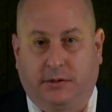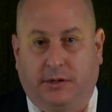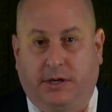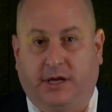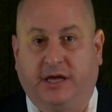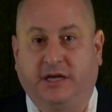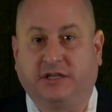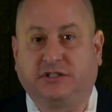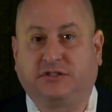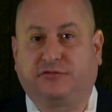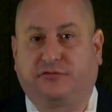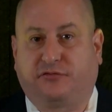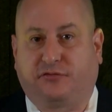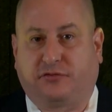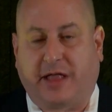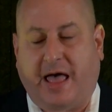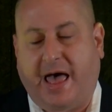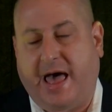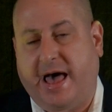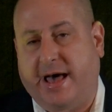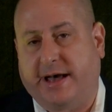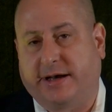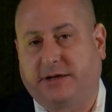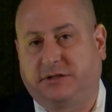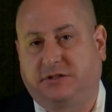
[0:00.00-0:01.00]
is
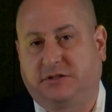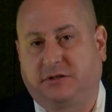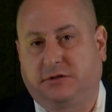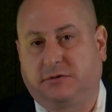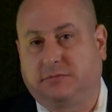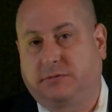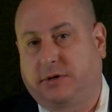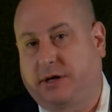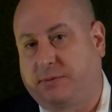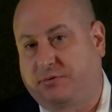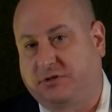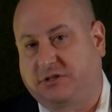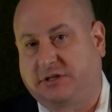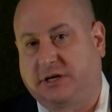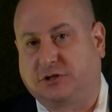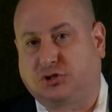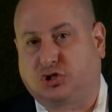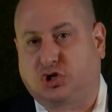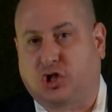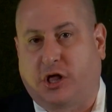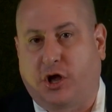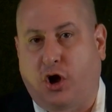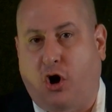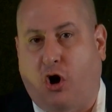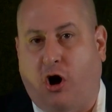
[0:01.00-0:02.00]
flagged and
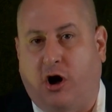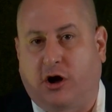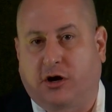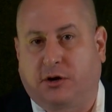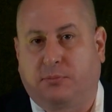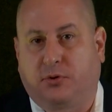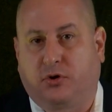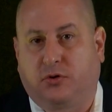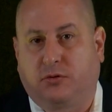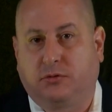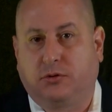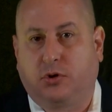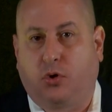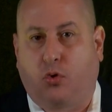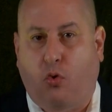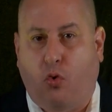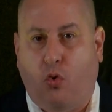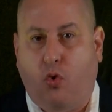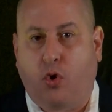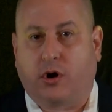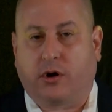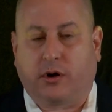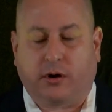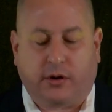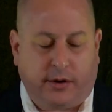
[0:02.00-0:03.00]
potentially audible
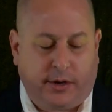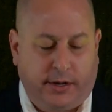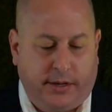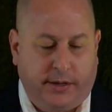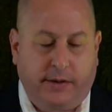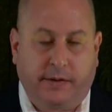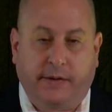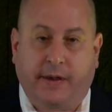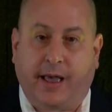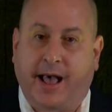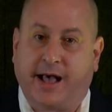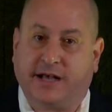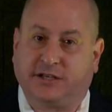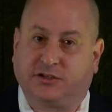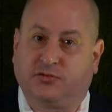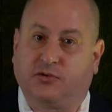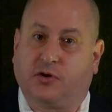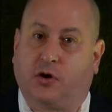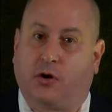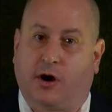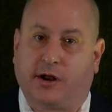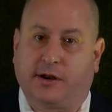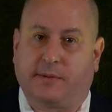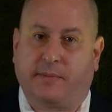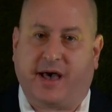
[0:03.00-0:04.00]
or has
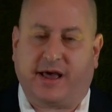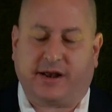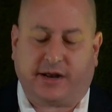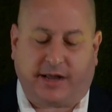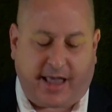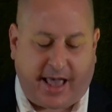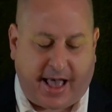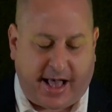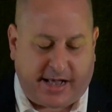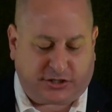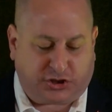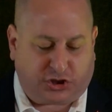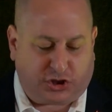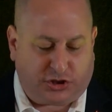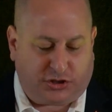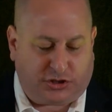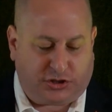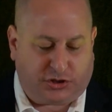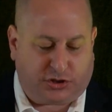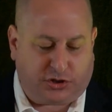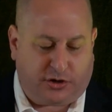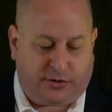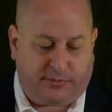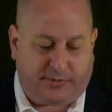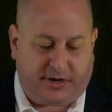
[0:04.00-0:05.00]
automatic action to
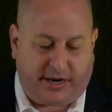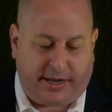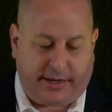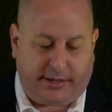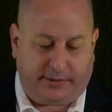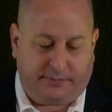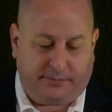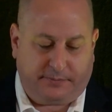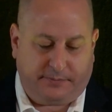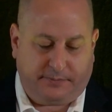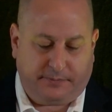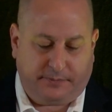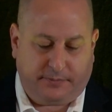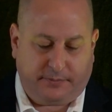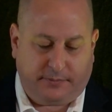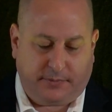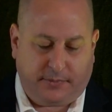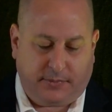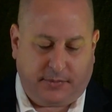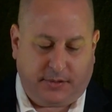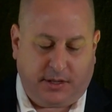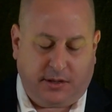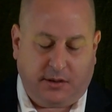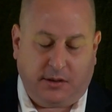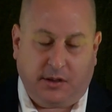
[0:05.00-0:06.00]
terminate.
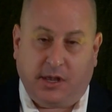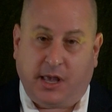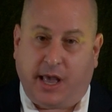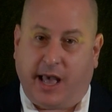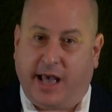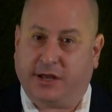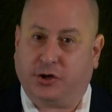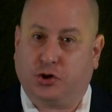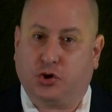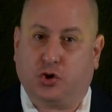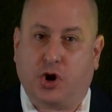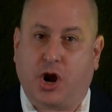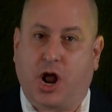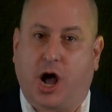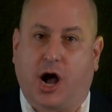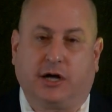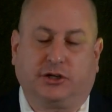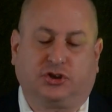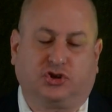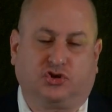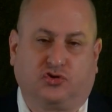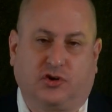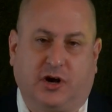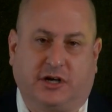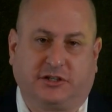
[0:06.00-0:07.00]
And you're
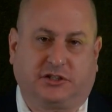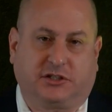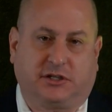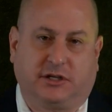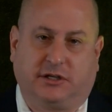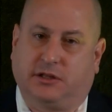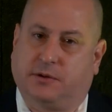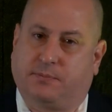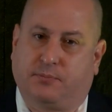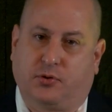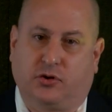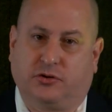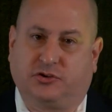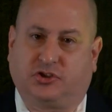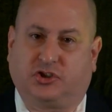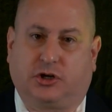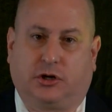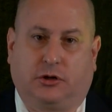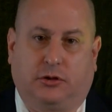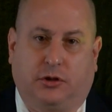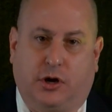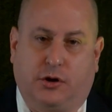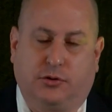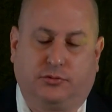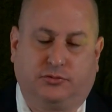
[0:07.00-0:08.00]
not trusting the person
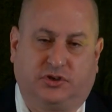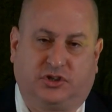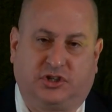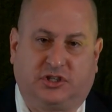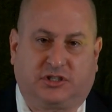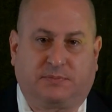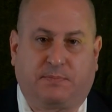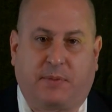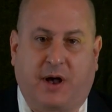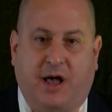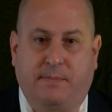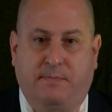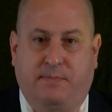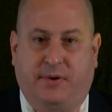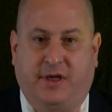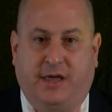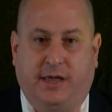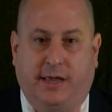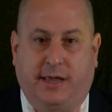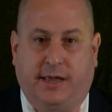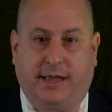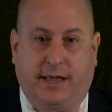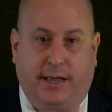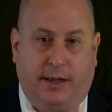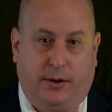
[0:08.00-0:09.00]
alone just by
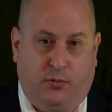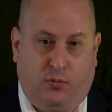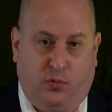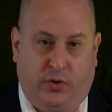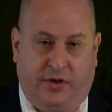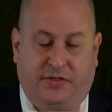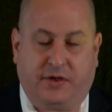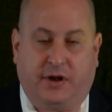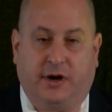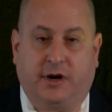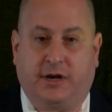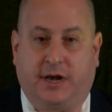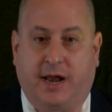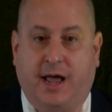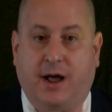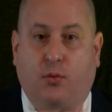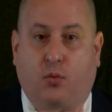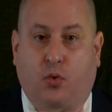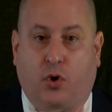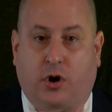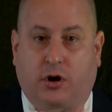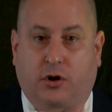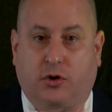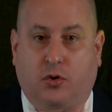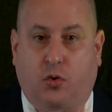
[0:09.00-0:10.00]
being within a
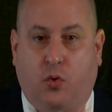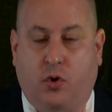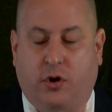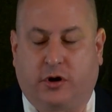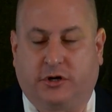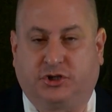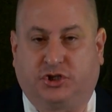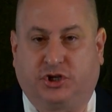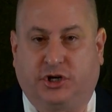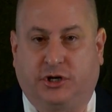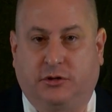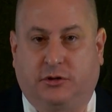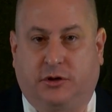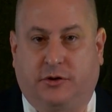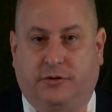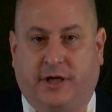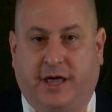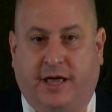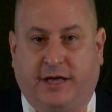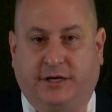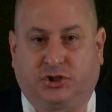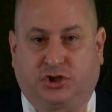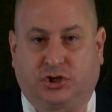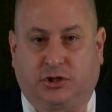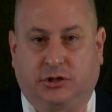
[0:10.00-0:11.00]
network or a
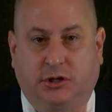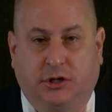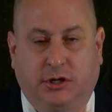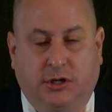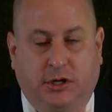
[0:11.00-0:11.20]
geolocation.